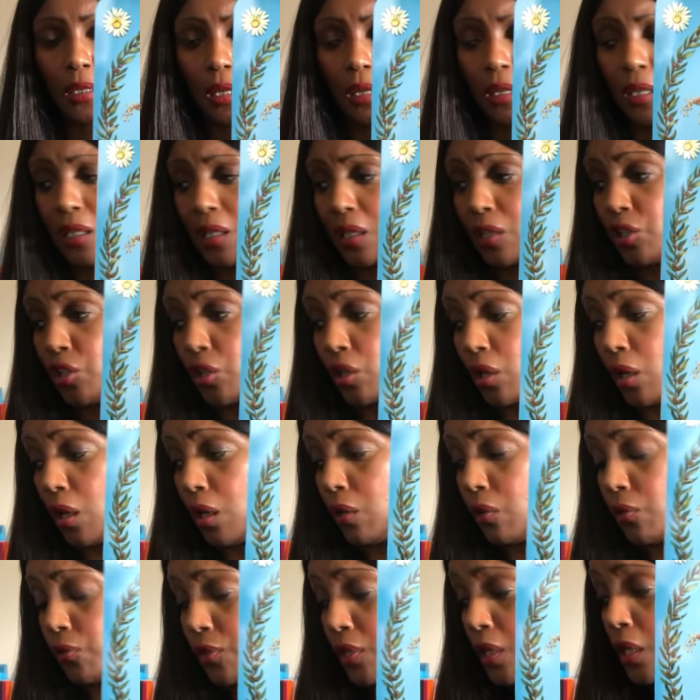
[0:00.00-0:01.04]
so this is your
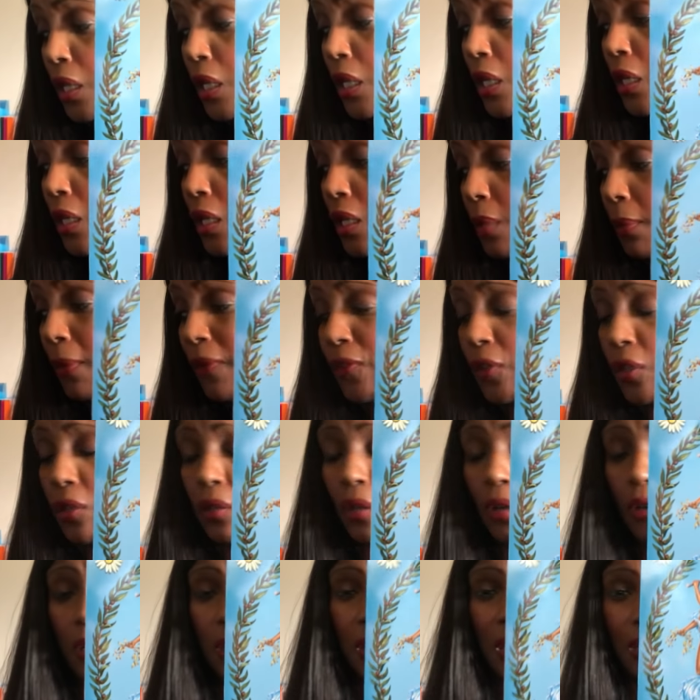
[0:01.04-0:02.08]
goals some of you
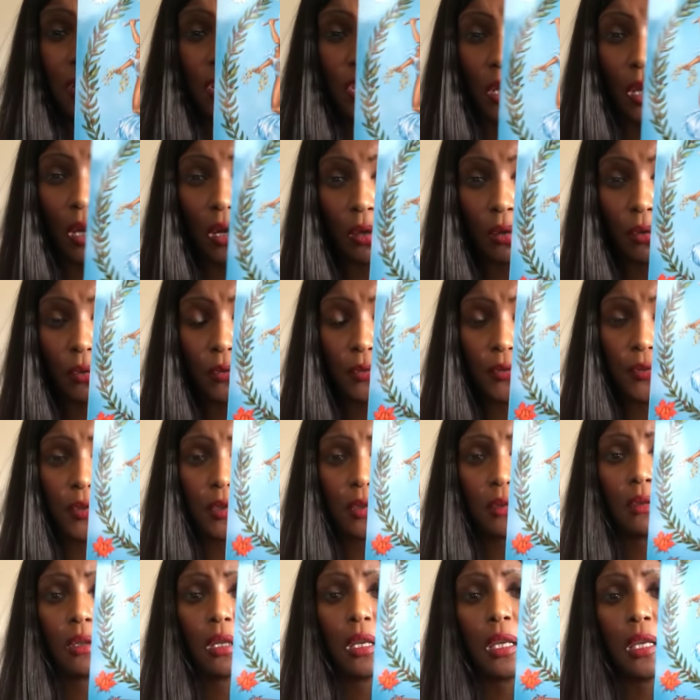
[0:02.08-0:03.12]
guys, it's goals,
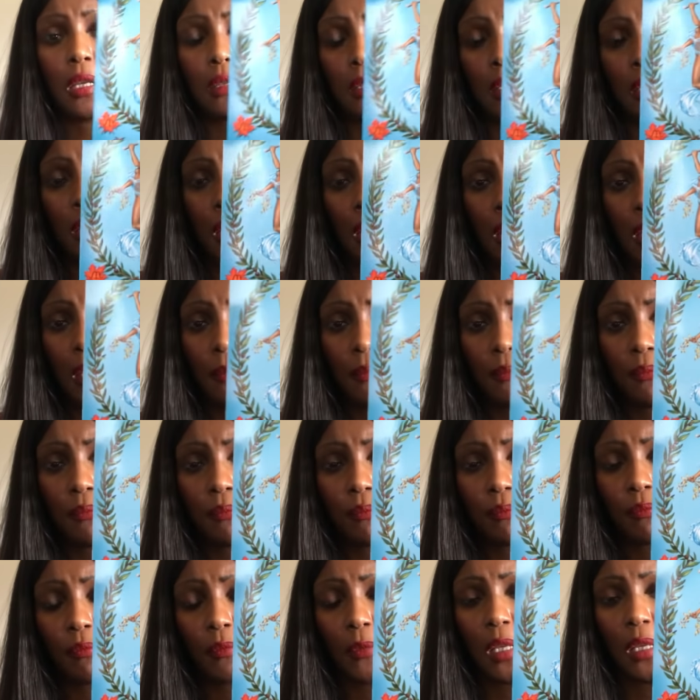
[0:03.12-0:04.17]
it's
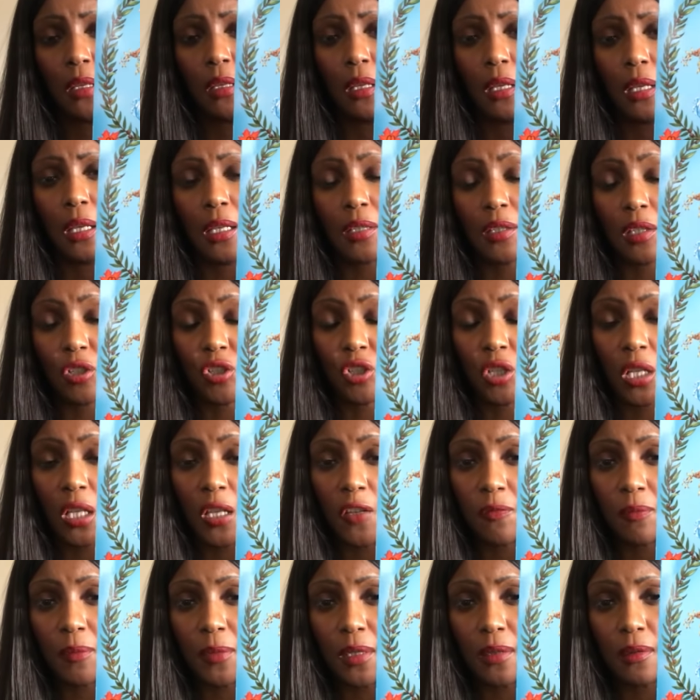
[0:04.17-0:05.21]
um, it's
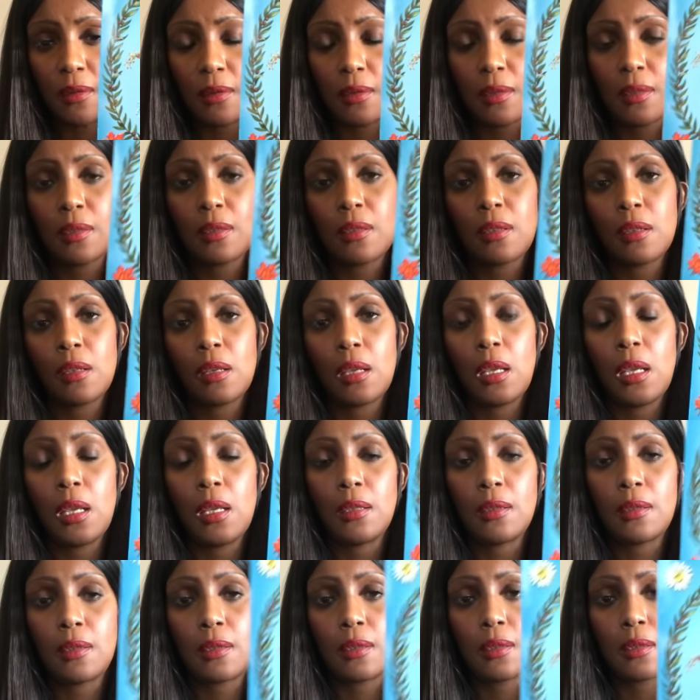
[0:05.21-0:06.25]
achievements,
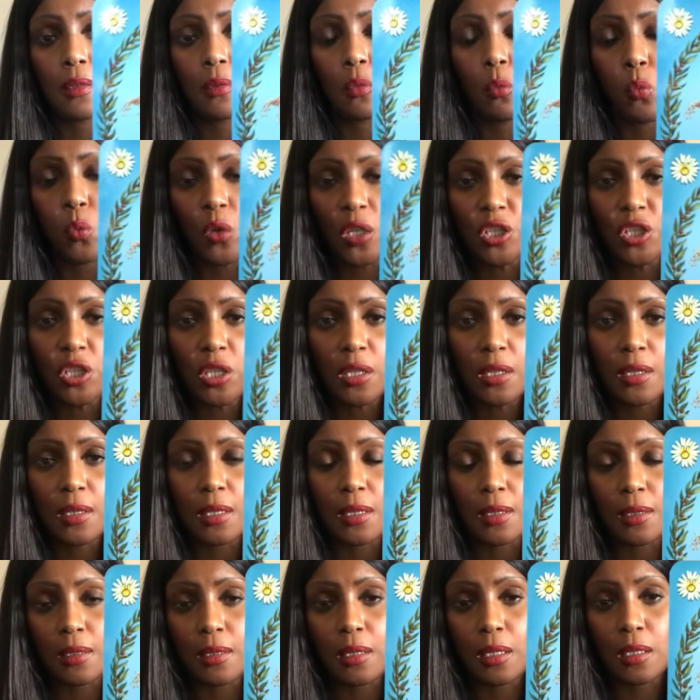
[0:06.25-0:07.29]
it's wishes,
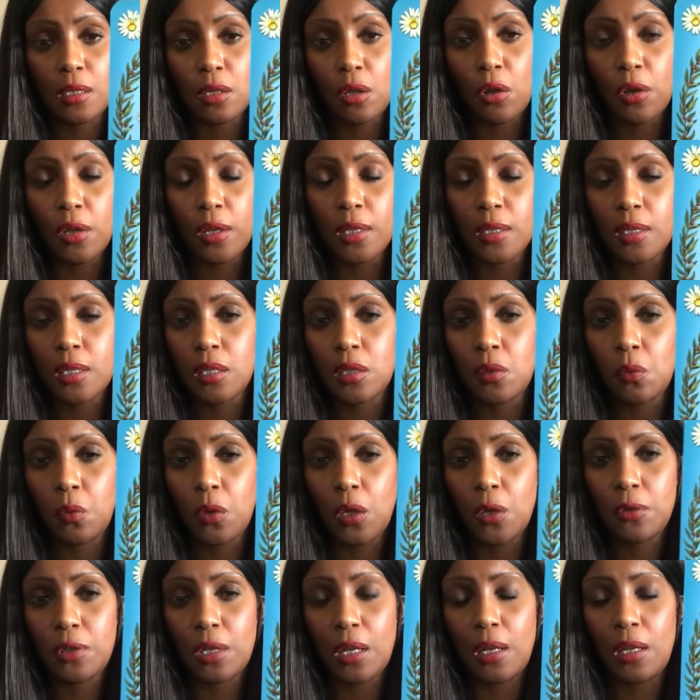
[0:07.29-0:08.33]
it's desires is the
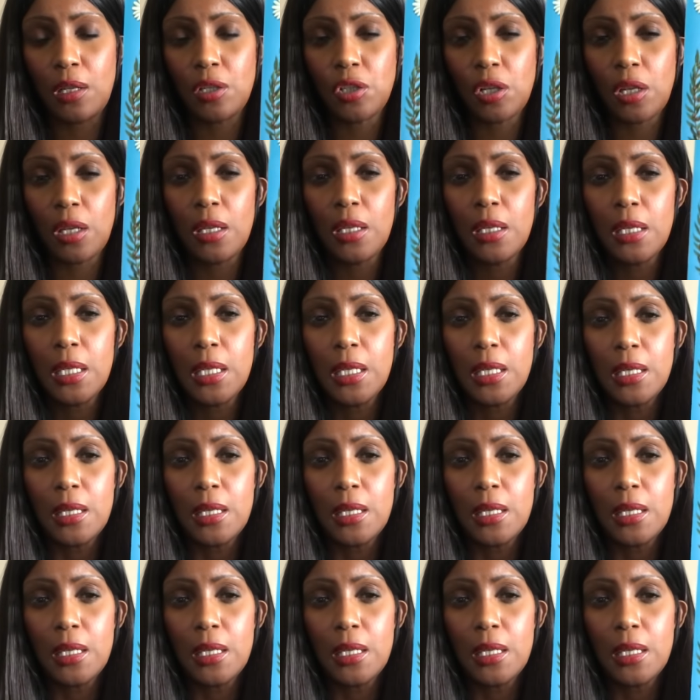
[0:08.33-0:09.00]
world energy.